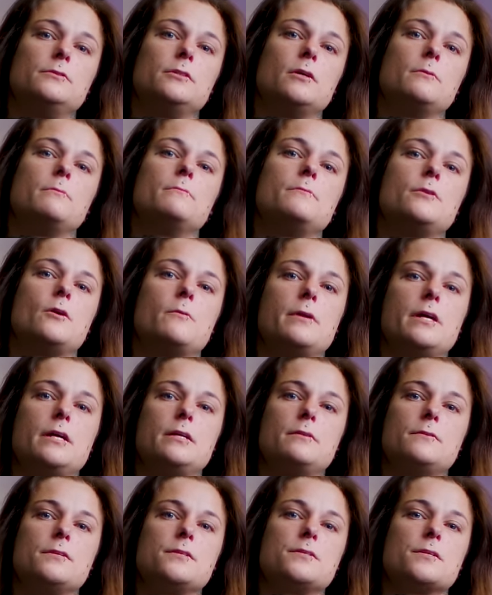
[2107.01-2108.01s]

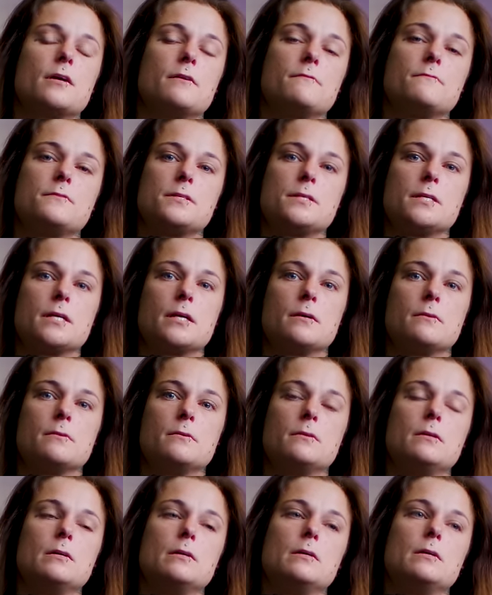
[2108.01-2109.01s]
Nobody deserves to
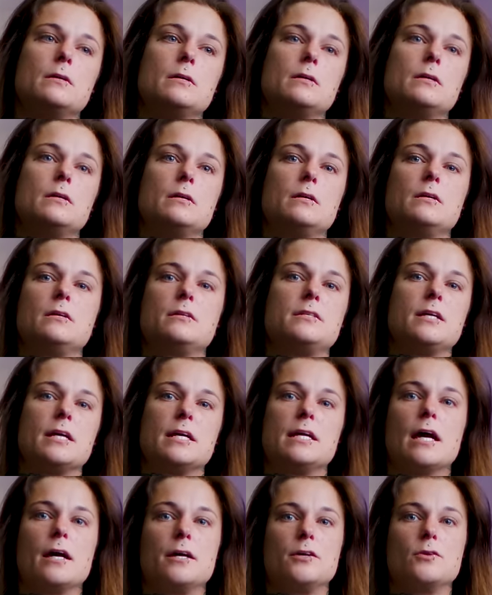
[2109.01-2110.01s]

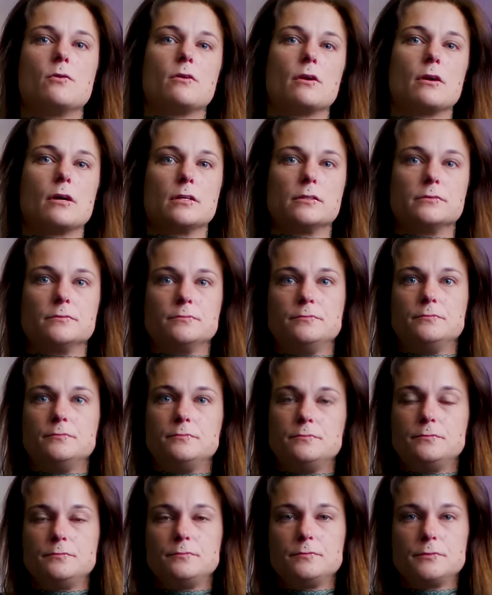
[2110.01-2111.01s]
get your
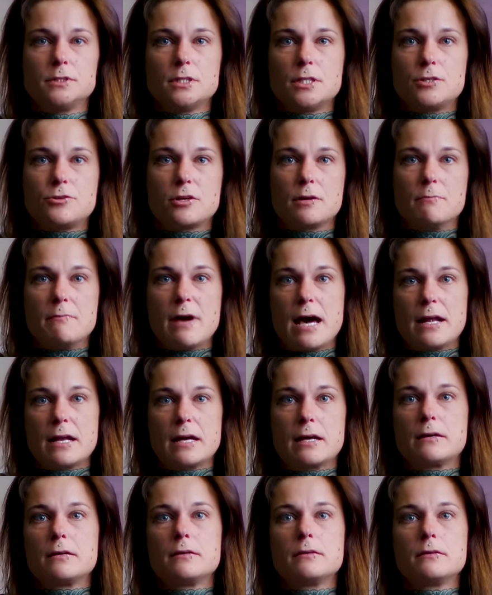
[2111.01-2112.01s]

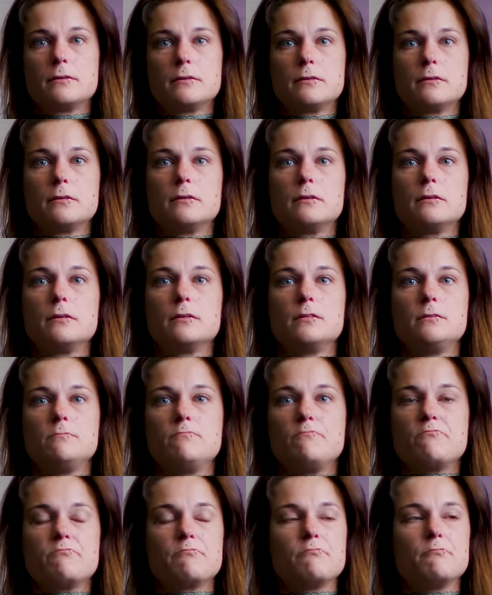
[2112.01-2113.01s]
traumatic
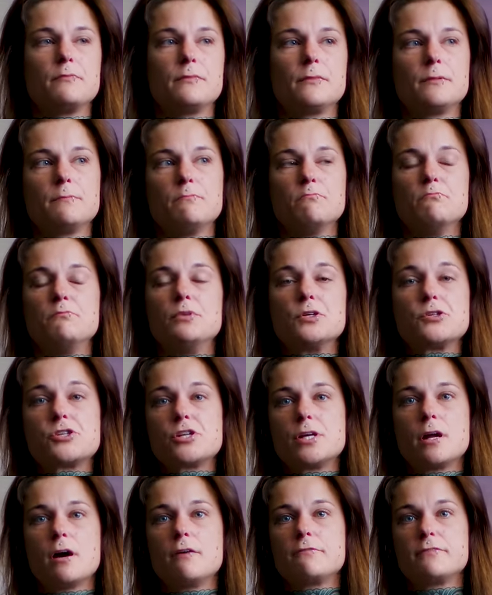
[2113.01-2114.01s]

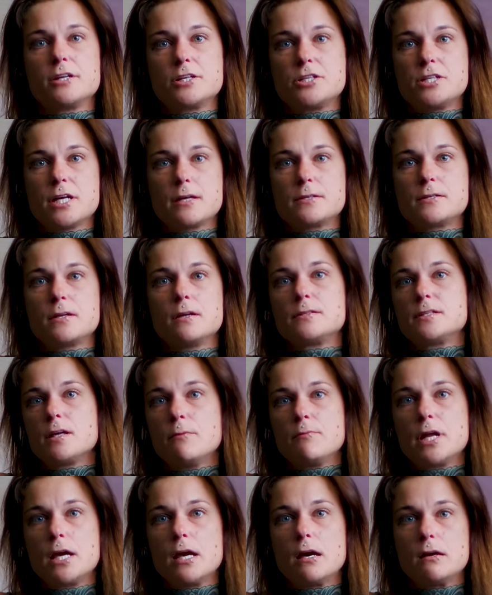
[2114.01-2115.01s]
bullshit off your chest on
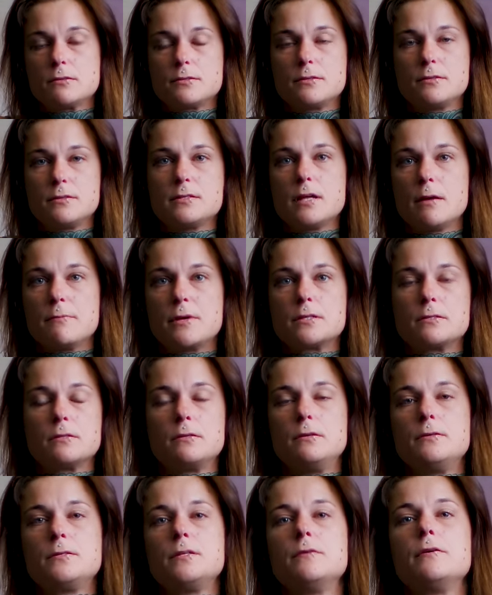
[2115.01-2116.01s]
somebody else. Does that make sense?
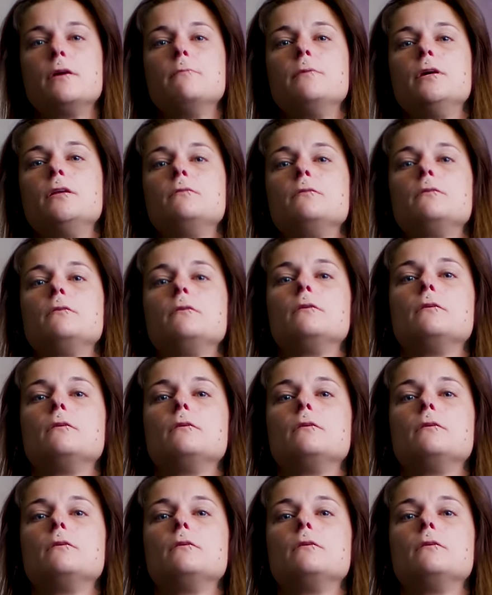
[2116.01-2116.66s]
You see what I mean?